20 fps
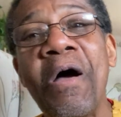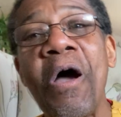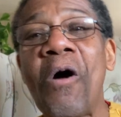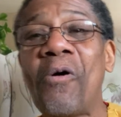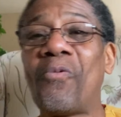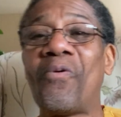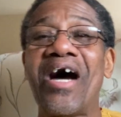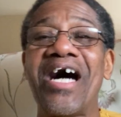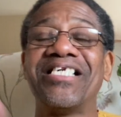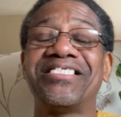
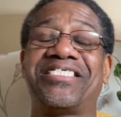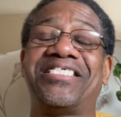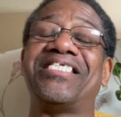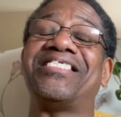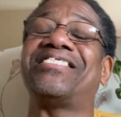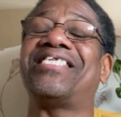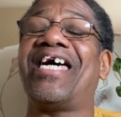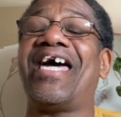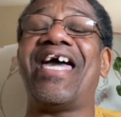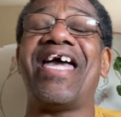Well,
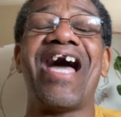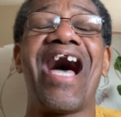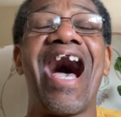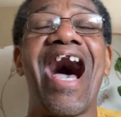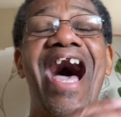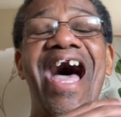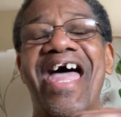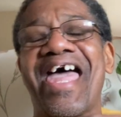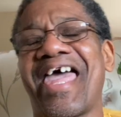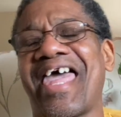today
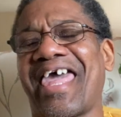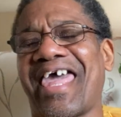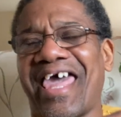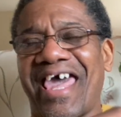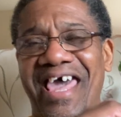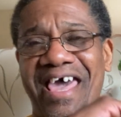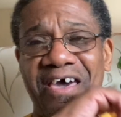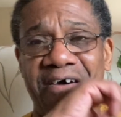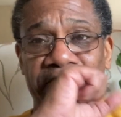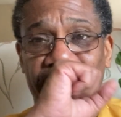I
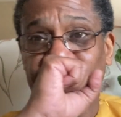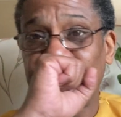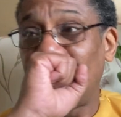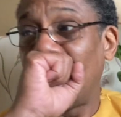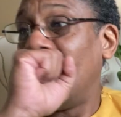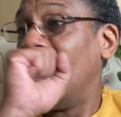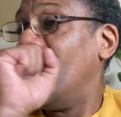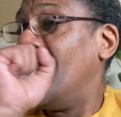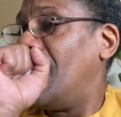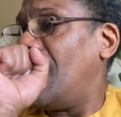have,
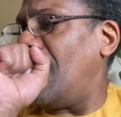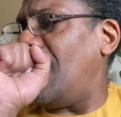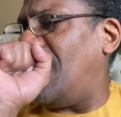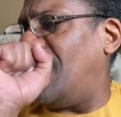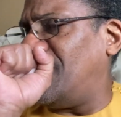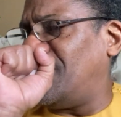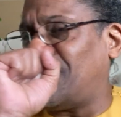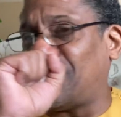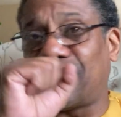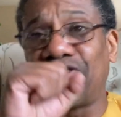
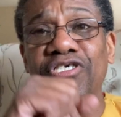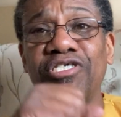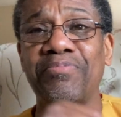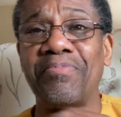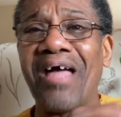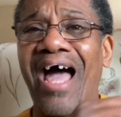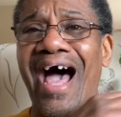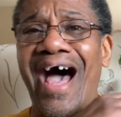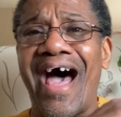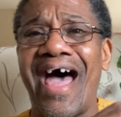
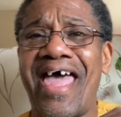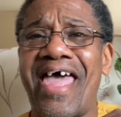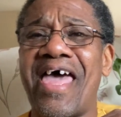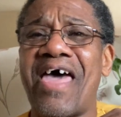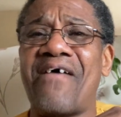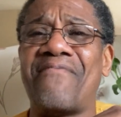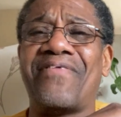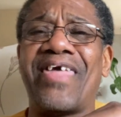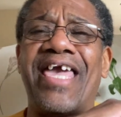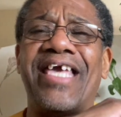I
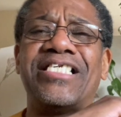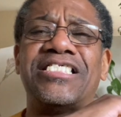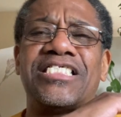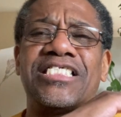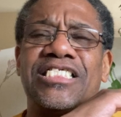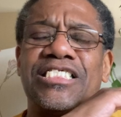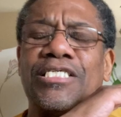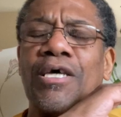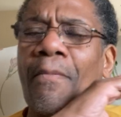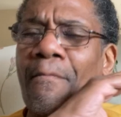have a
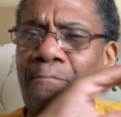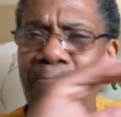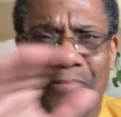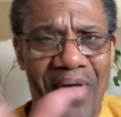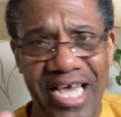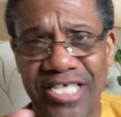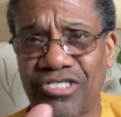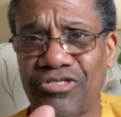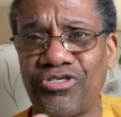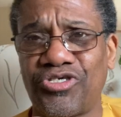
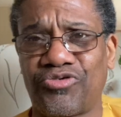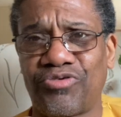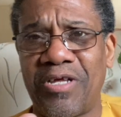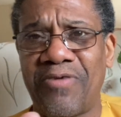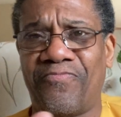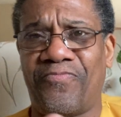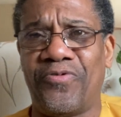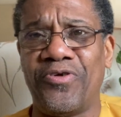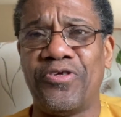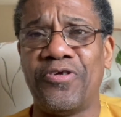special
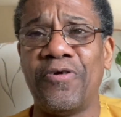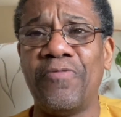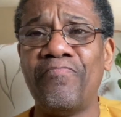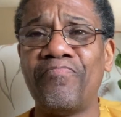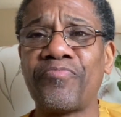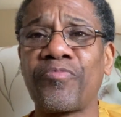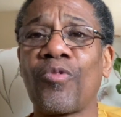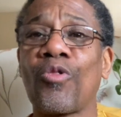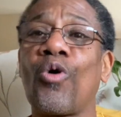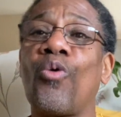treat for you.
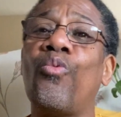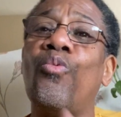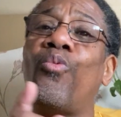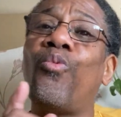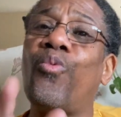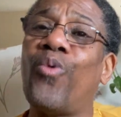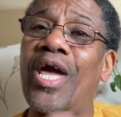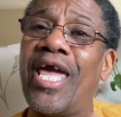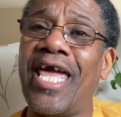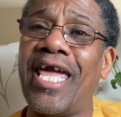
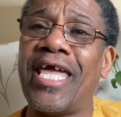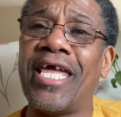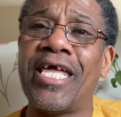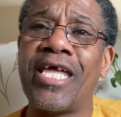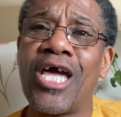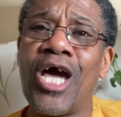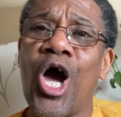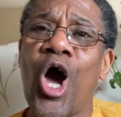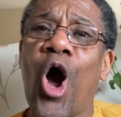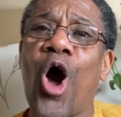
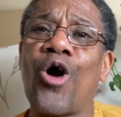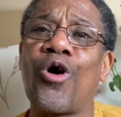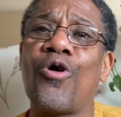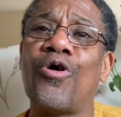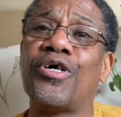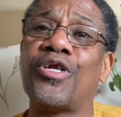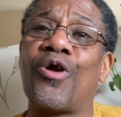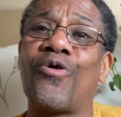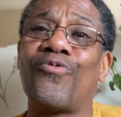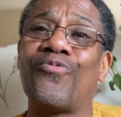We are
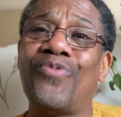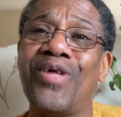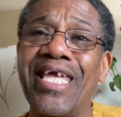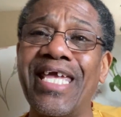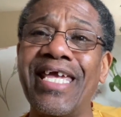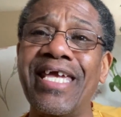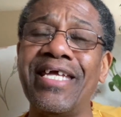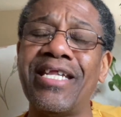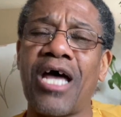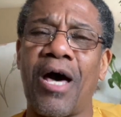going to
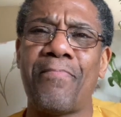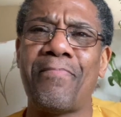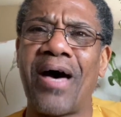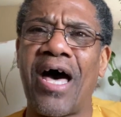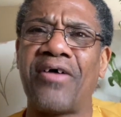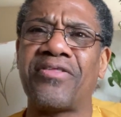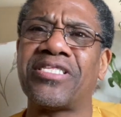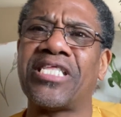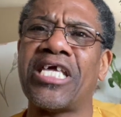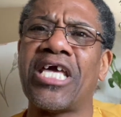read
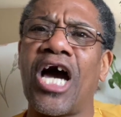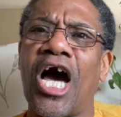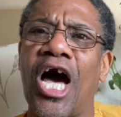about the